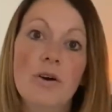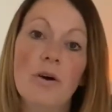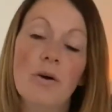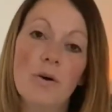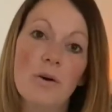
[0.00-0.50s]

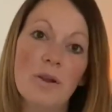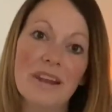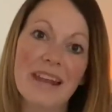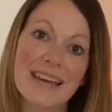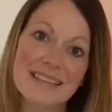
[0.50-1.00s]
or
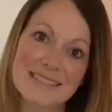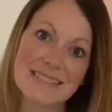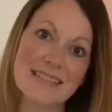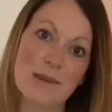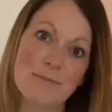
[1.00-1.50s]
likes the
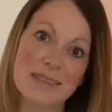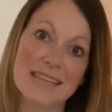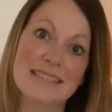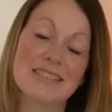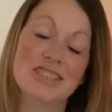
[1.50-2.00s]
same
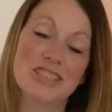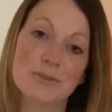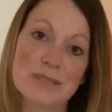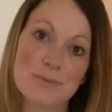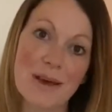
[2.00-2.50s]
things as you
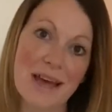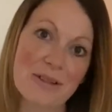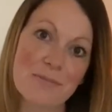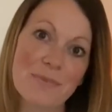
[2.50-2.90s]
as well.